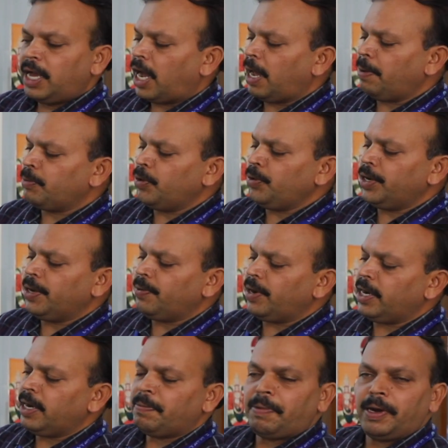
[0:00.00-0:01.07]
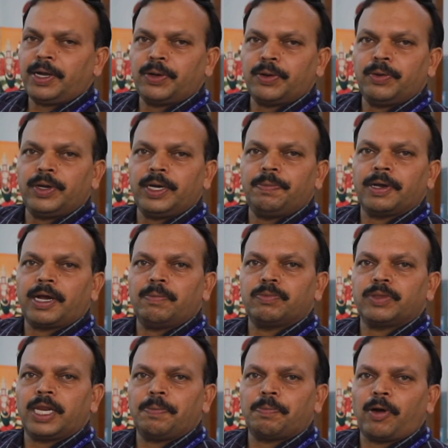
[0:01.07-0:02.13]
I am going to divide it by 2, it
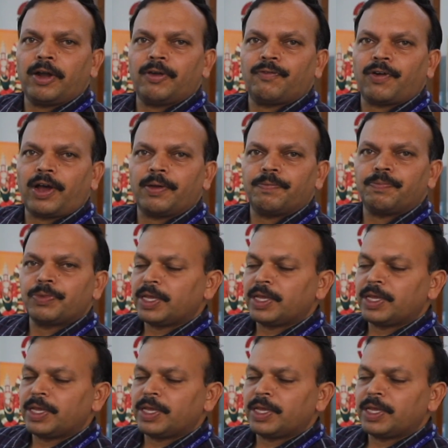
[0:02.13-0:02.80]
becomes 3.5.